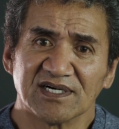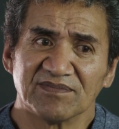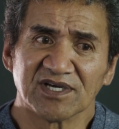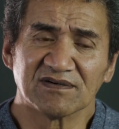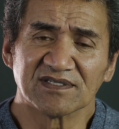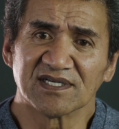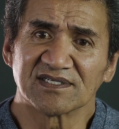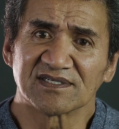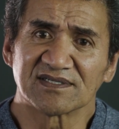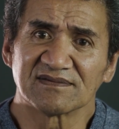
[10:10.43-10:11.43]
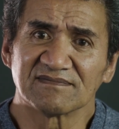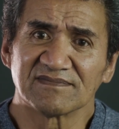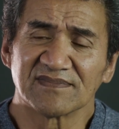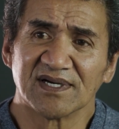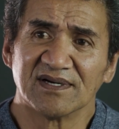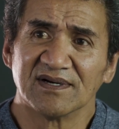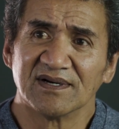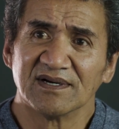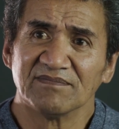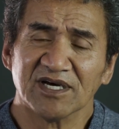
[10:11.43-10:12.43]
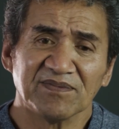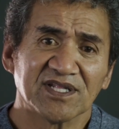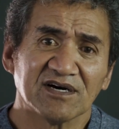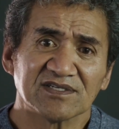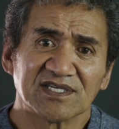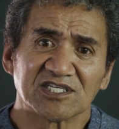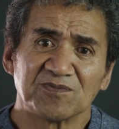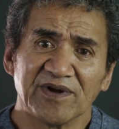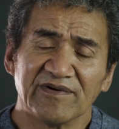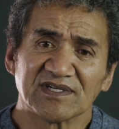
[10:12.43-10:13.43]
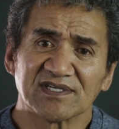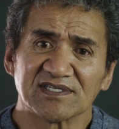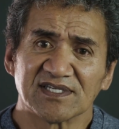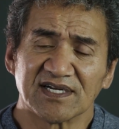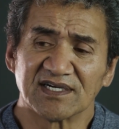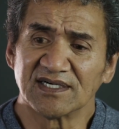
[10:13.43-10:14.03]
because it's maybe those experiences that